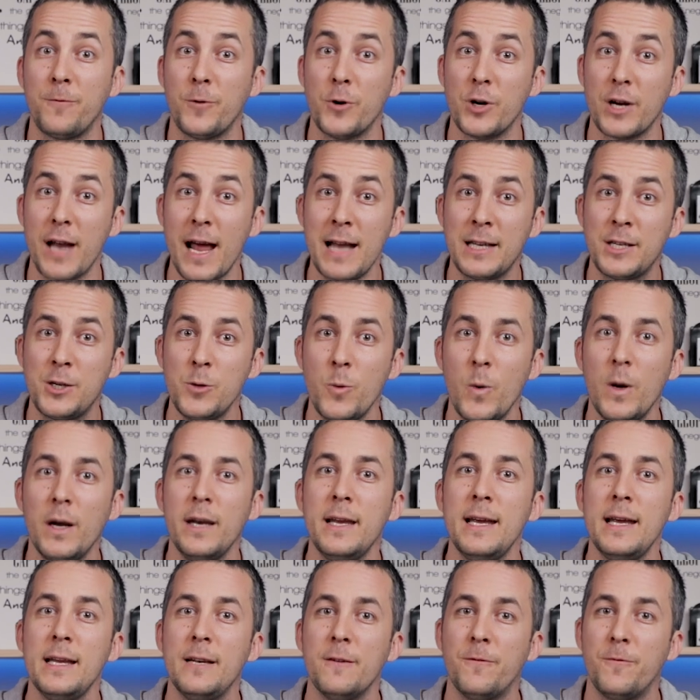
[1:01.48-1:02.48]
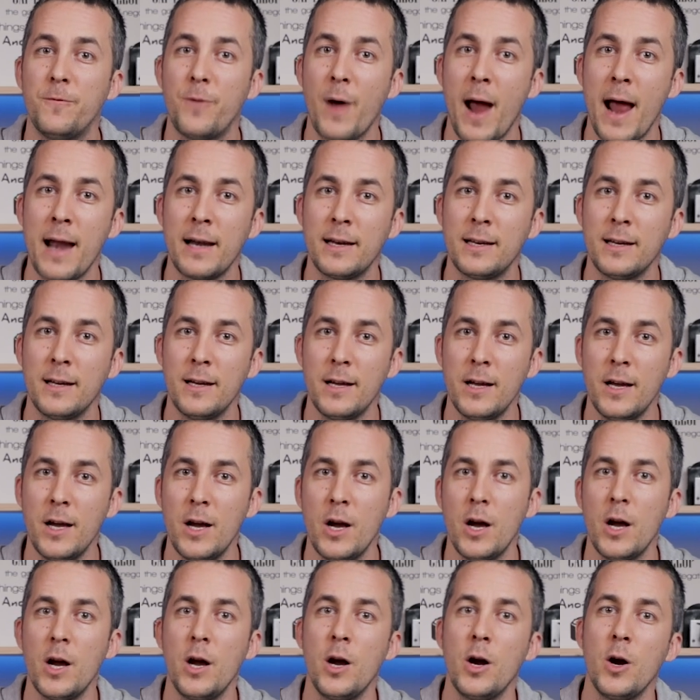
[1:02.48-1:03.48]
for that you will need a friend
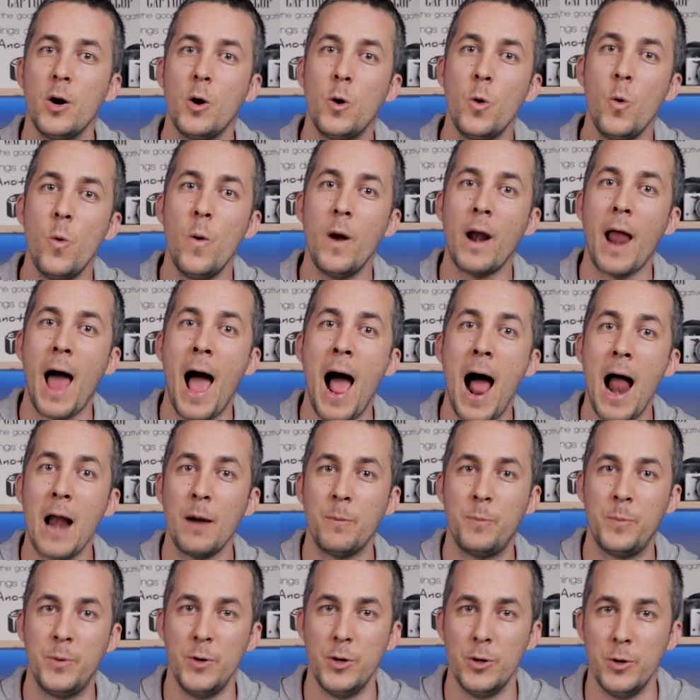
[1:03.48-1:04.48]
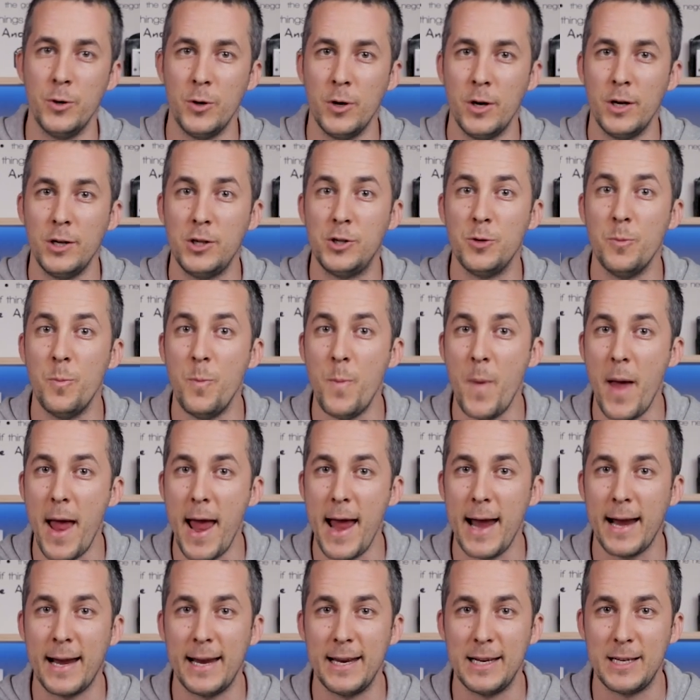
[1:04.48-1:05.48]
who will help you to
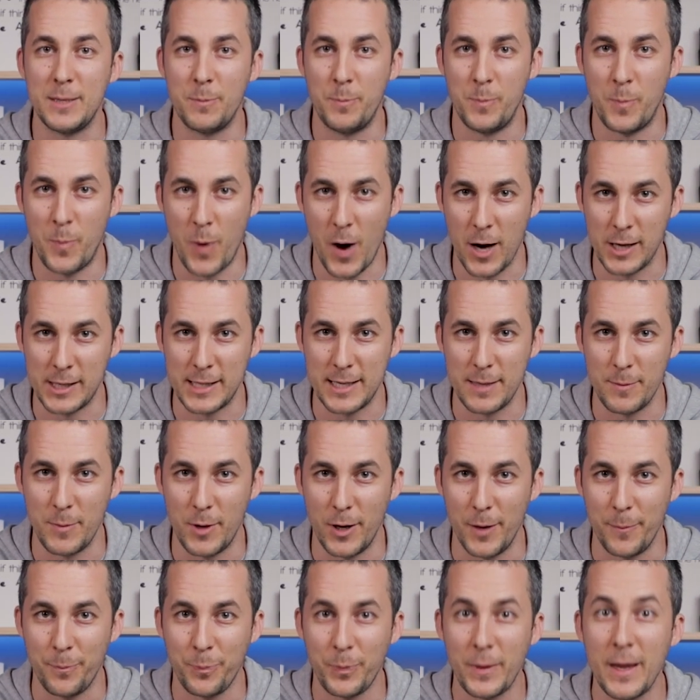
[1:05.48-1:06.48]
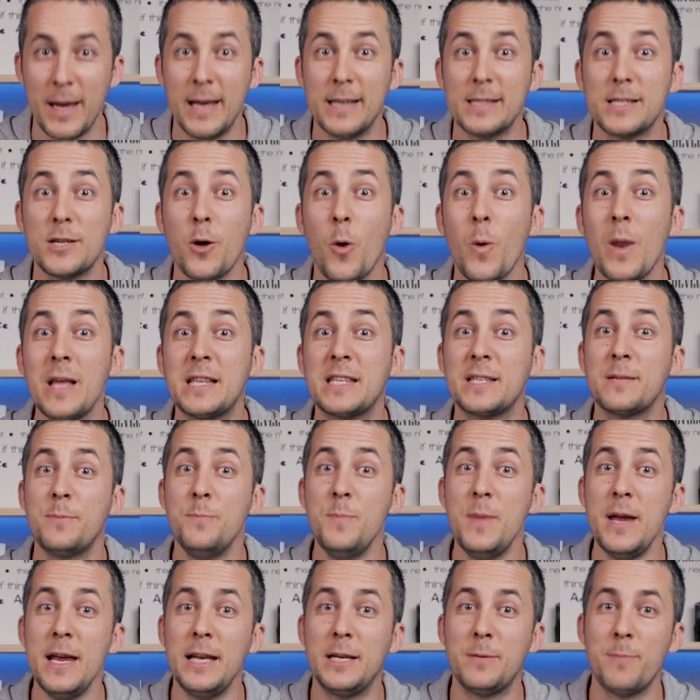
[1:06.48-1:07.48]
make it possible. So let's
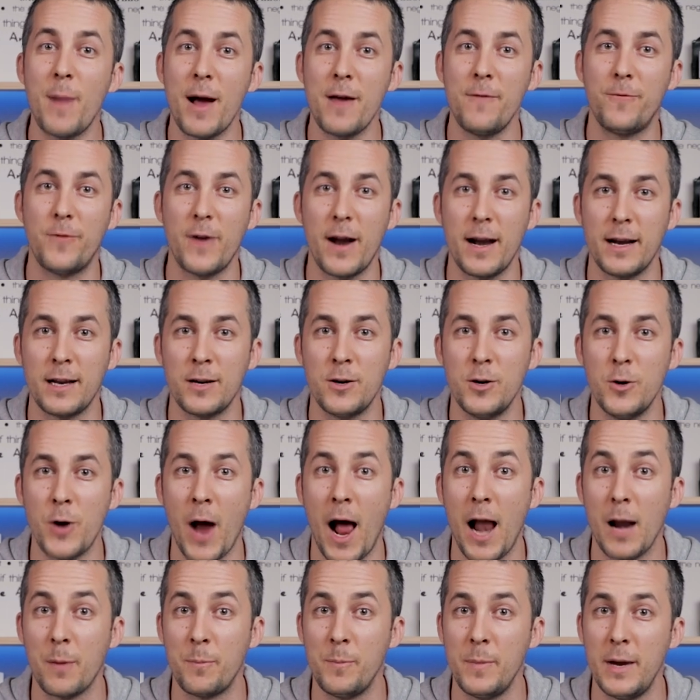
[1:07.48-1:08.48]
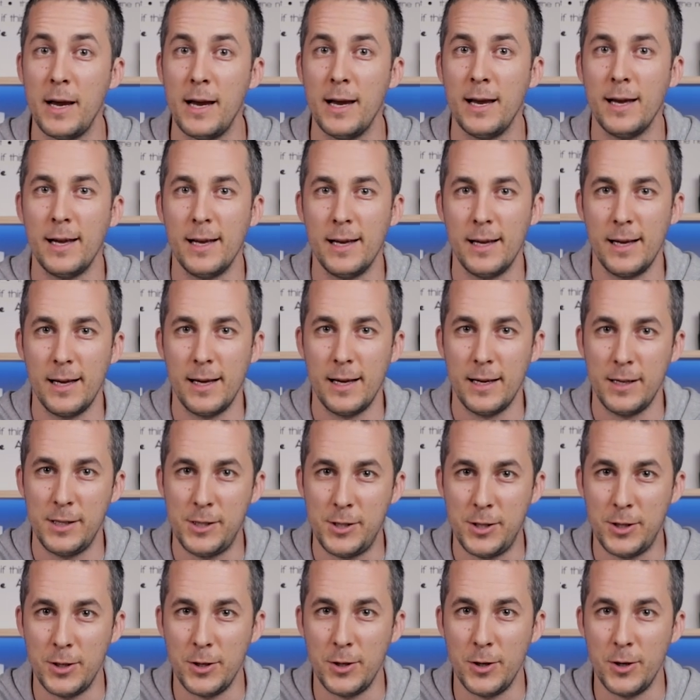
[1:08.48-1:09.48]
meet my friend who helped me
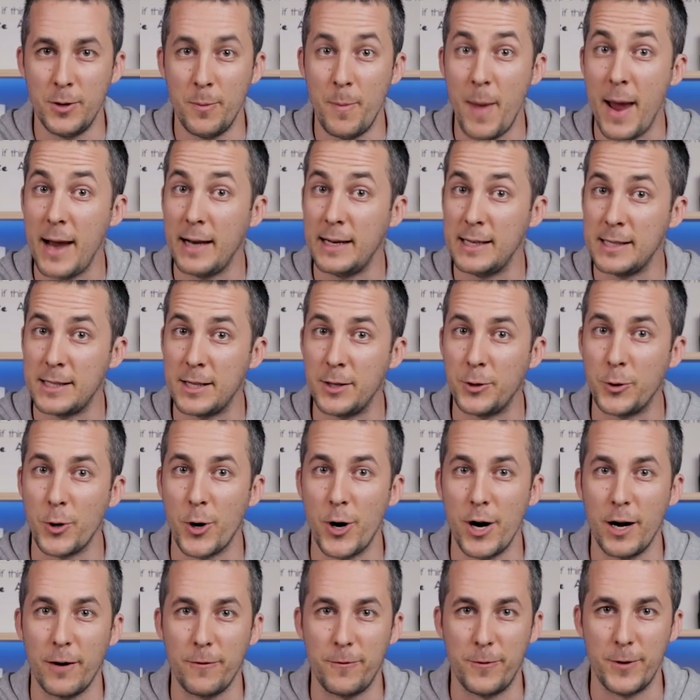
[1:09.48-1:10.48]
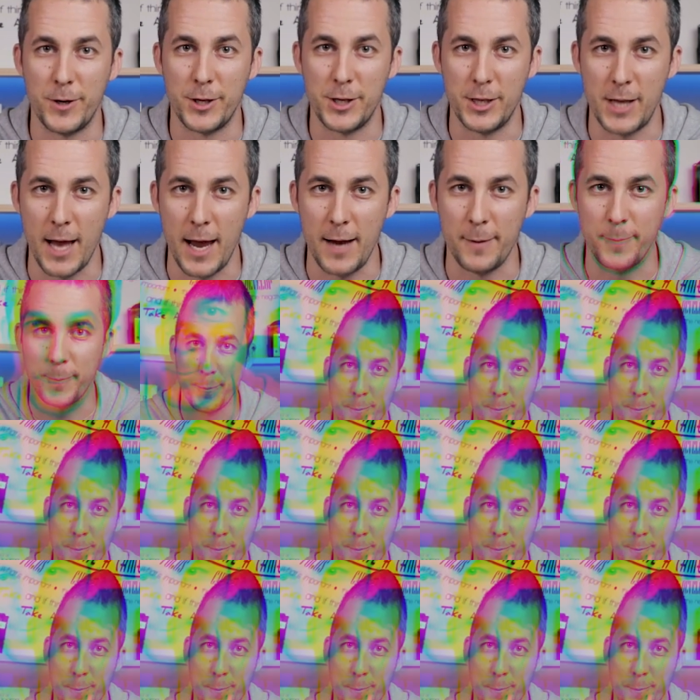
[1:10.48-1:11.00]
to make this tutorial for today.